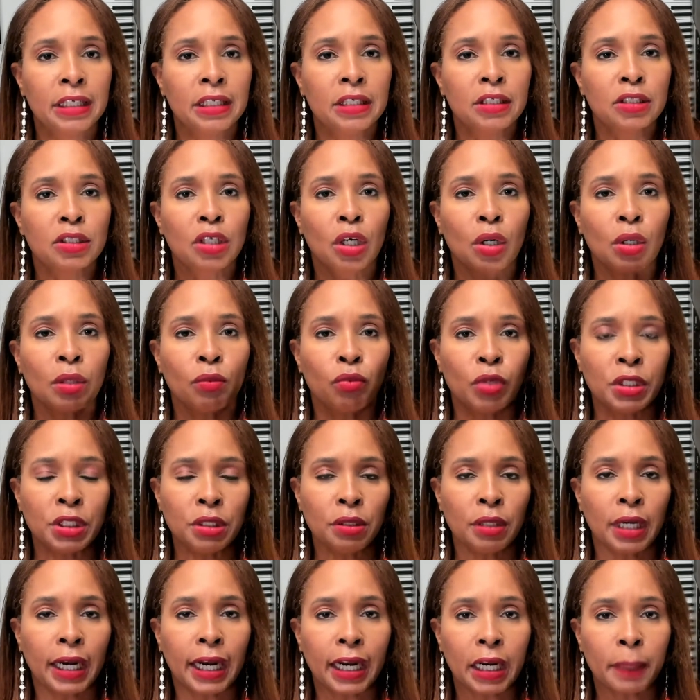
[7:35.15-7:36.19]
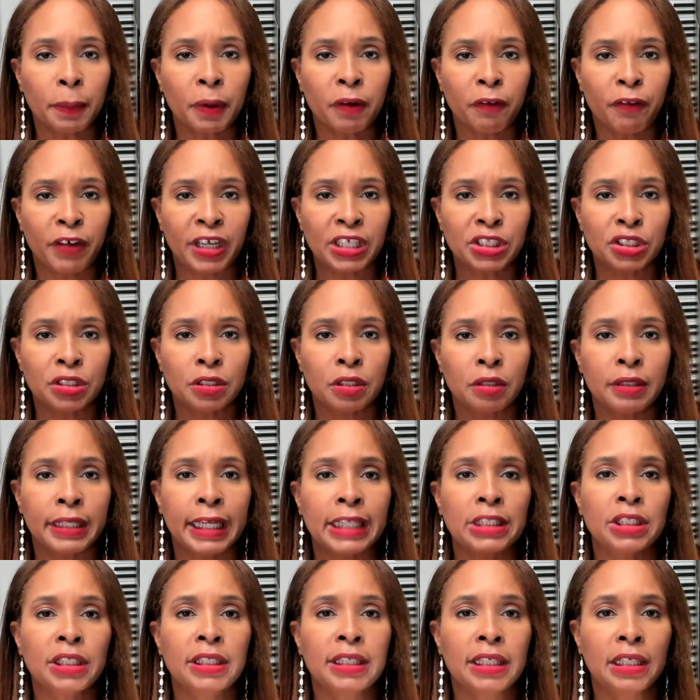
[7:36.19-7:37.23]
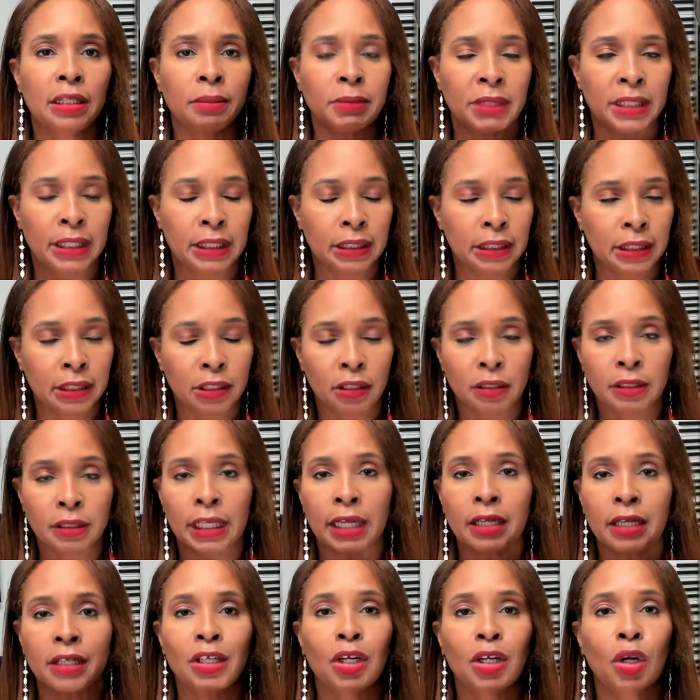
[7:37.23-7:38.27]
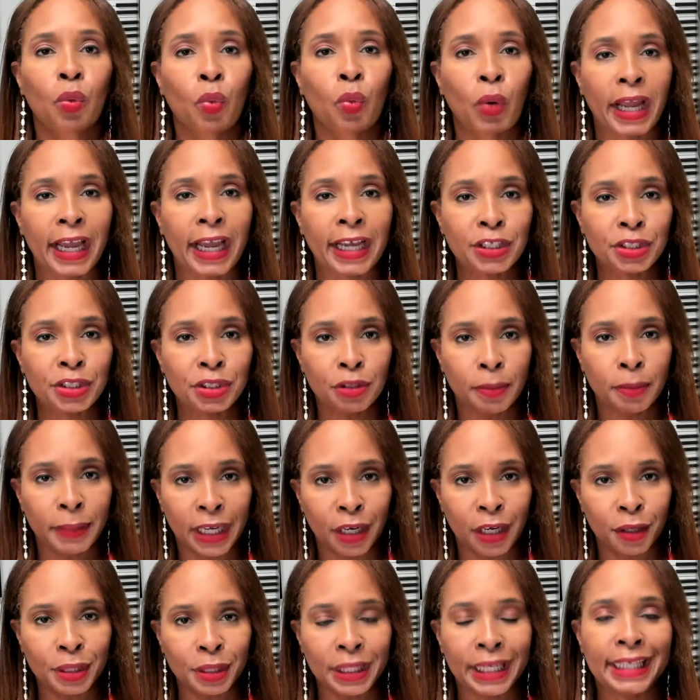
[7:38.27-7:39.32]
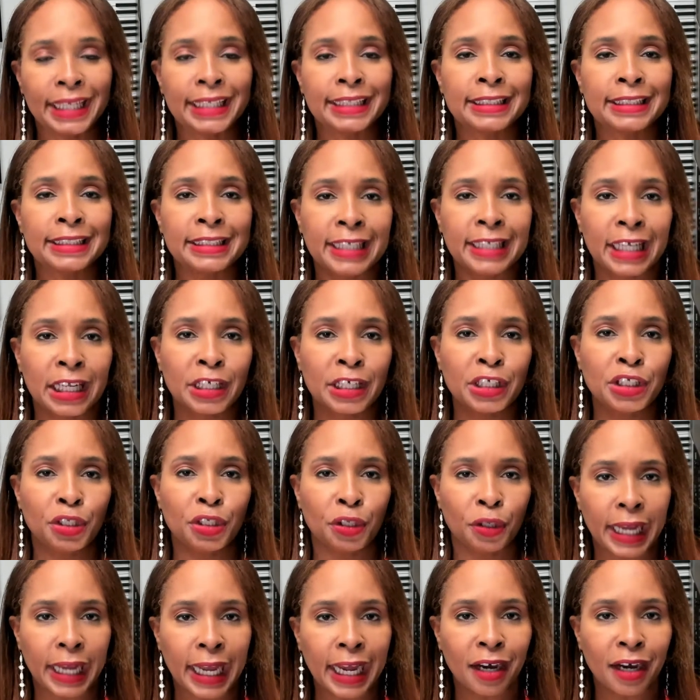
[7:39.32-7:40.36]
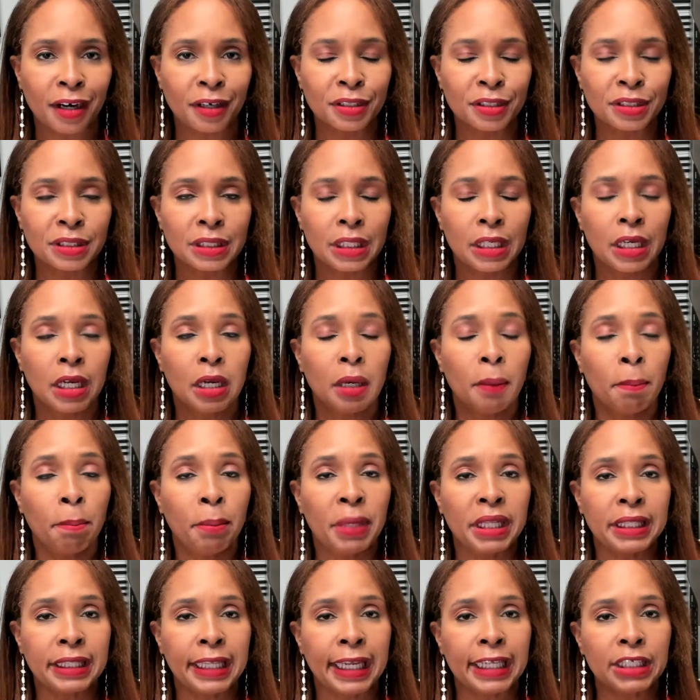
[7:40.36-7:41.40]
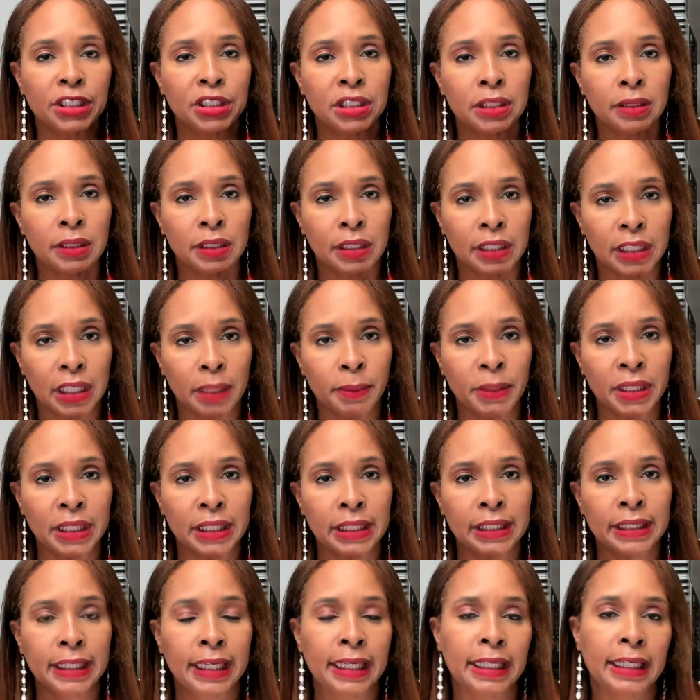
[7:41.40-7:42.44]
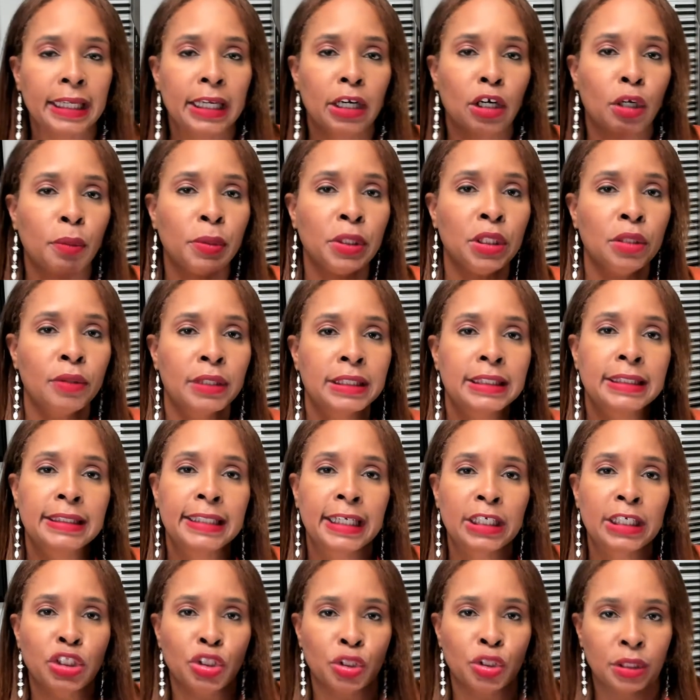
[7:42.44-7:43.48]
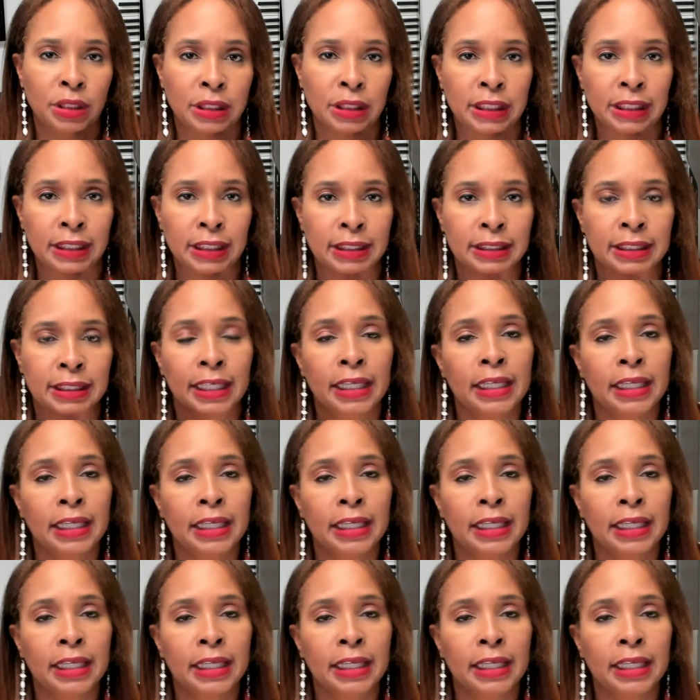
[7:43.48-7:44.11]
So when you hire a professional, they should come in. They're not going to harass you about selling your house, but they should come in and help you assess your needs.